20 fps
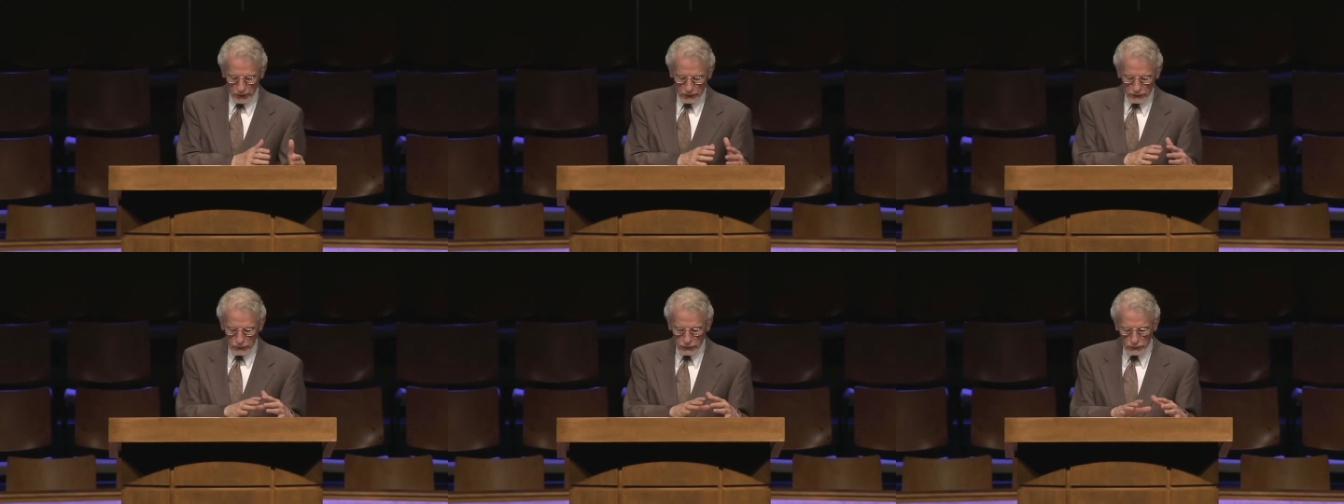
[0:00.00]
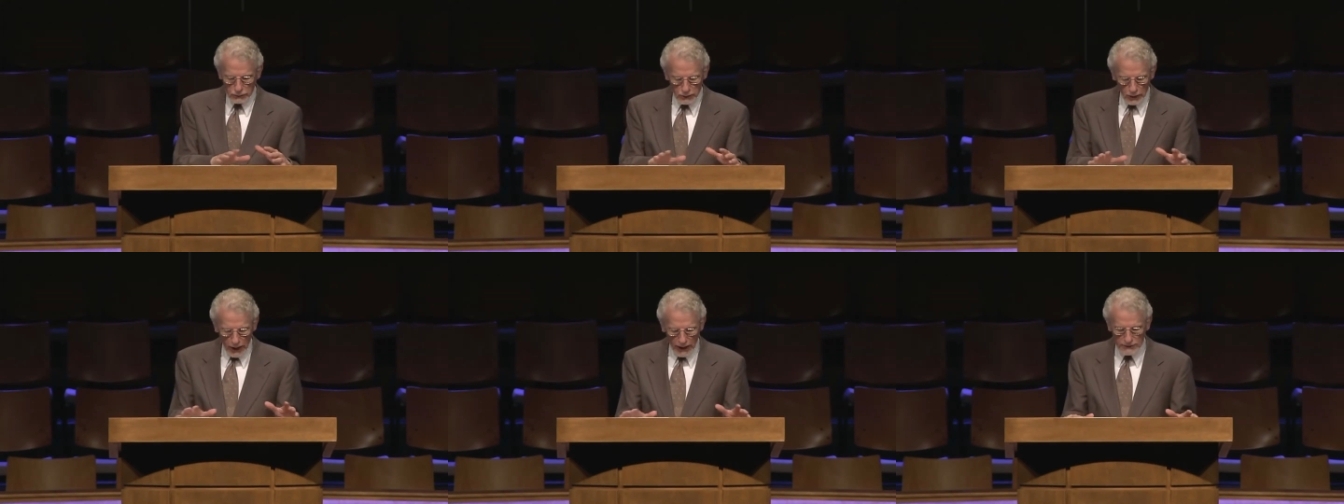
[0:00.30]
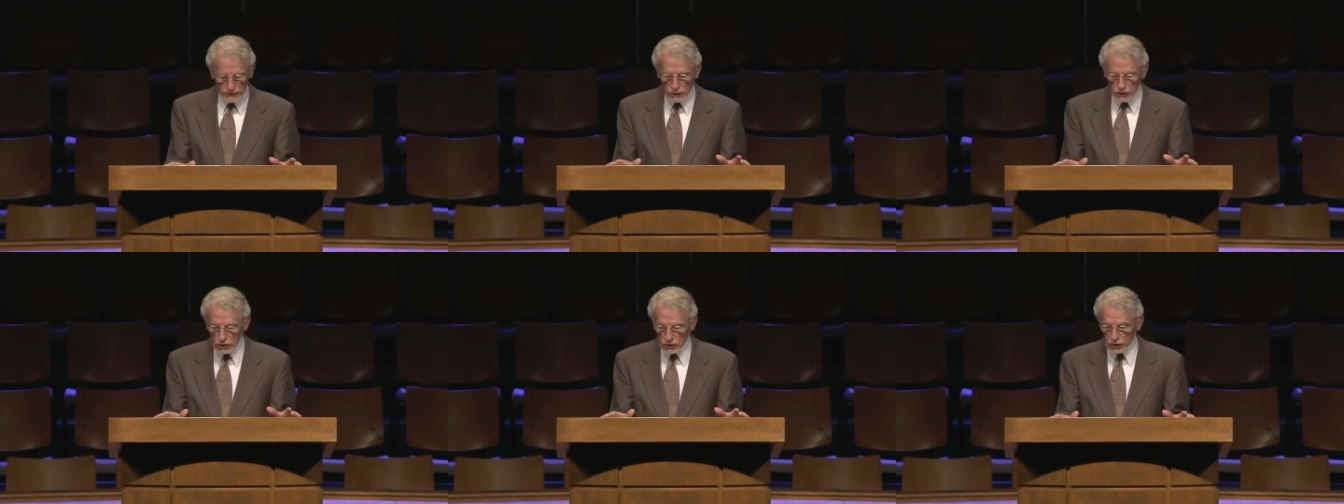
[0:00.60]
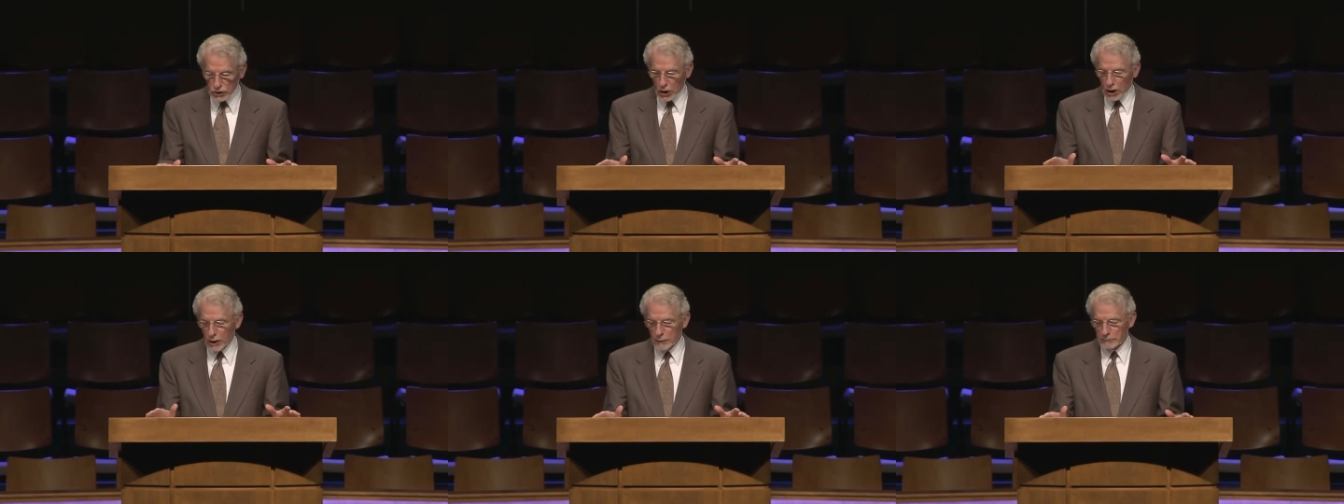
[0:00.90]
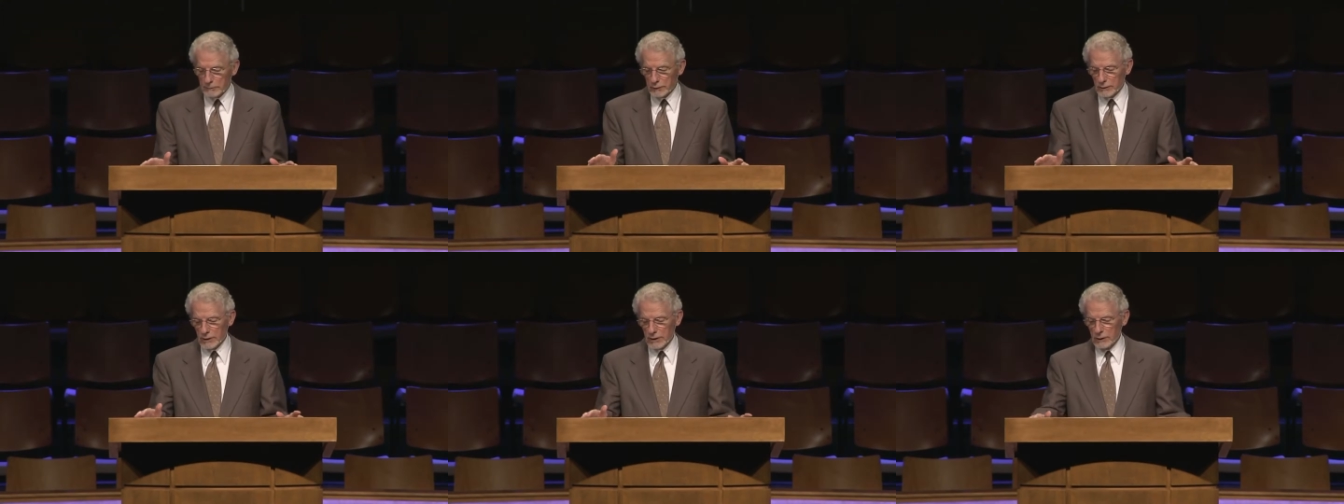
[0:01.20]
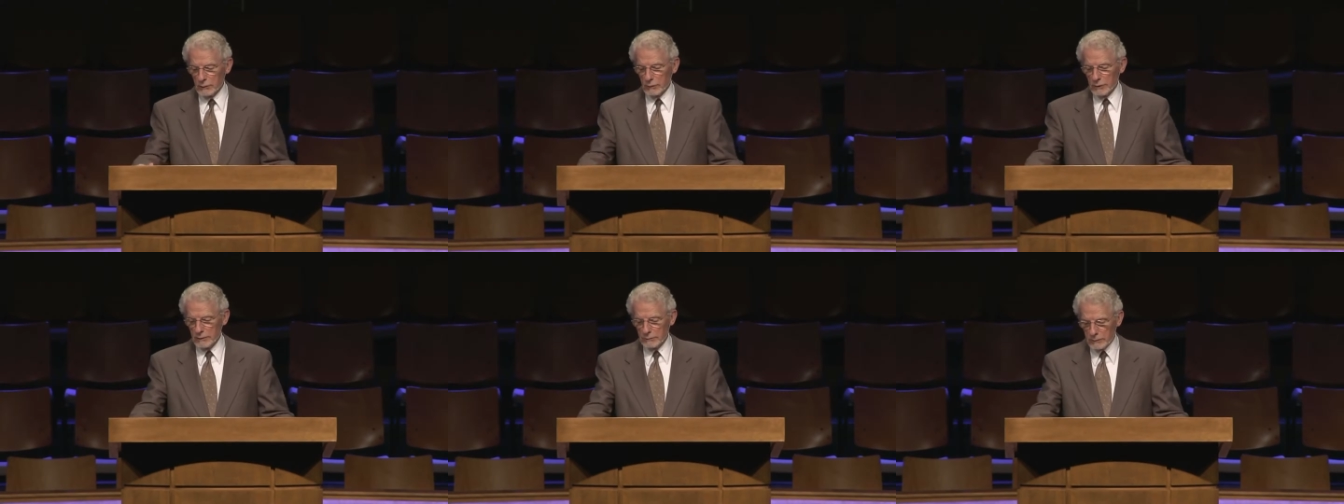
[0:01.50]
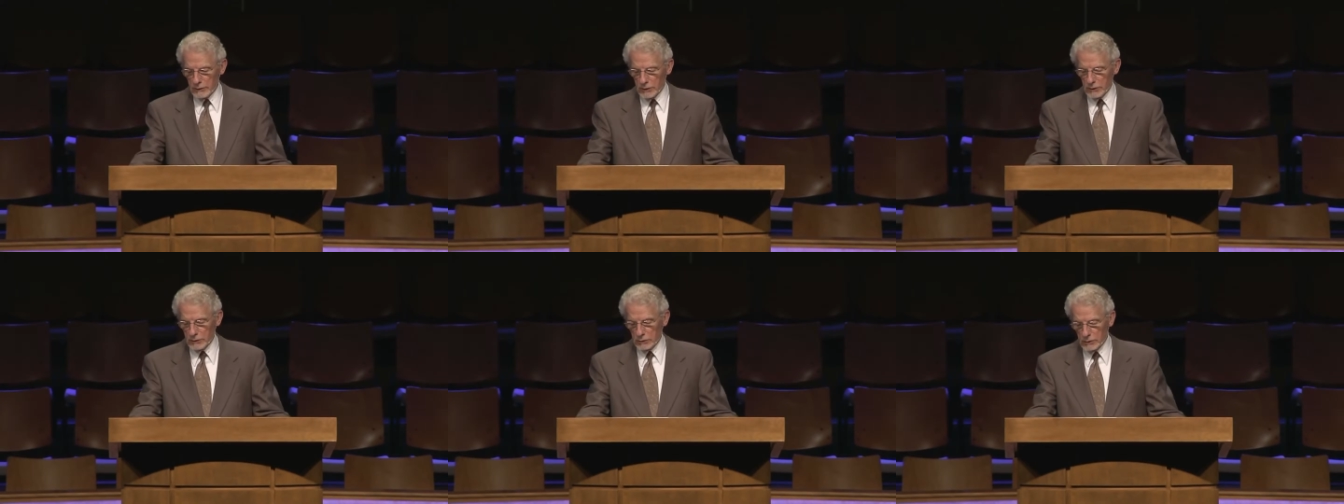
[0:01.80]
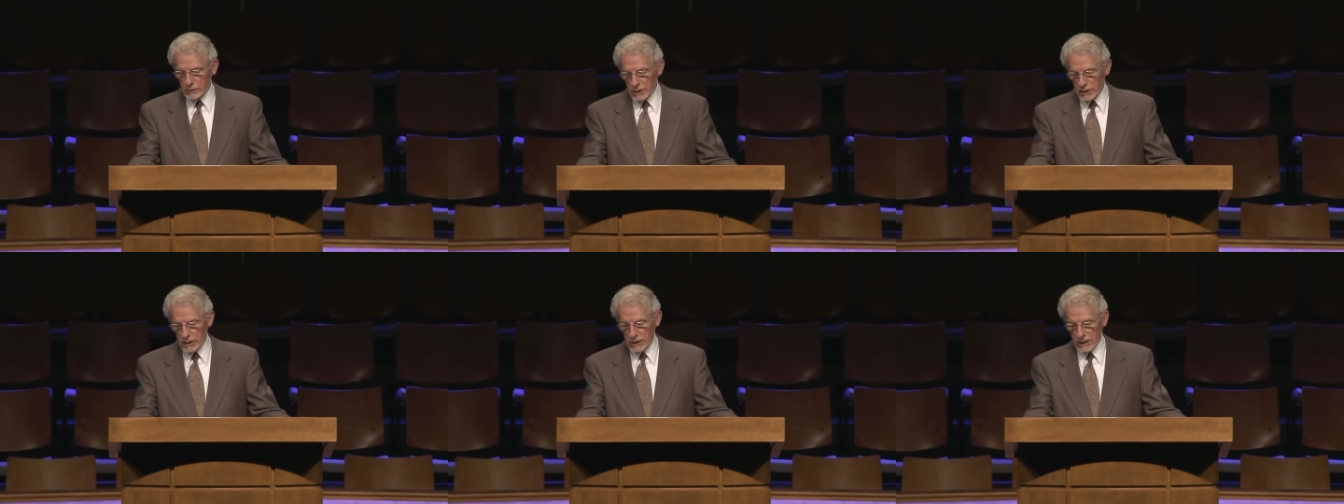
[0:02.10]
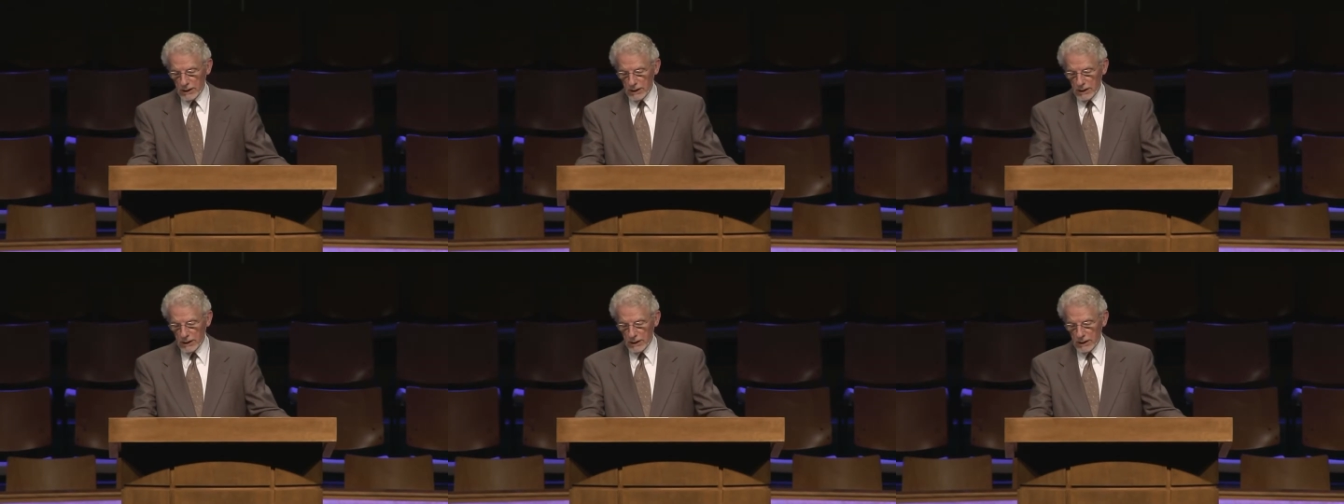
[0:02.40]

Do not sharply rebuke